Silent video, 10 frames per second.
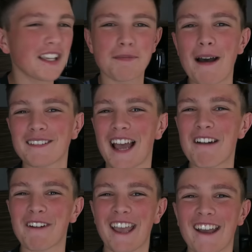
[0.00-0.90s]
think it's about
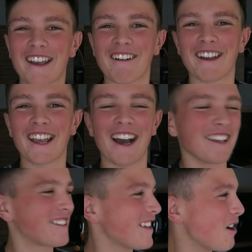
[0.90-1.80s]
time we get going,
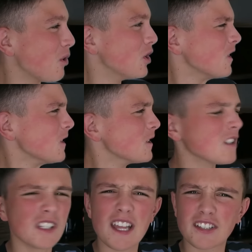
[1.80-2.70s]
guys. So
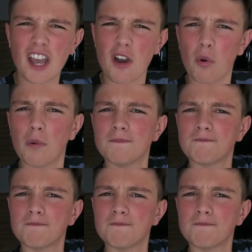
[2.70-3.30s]
let's go.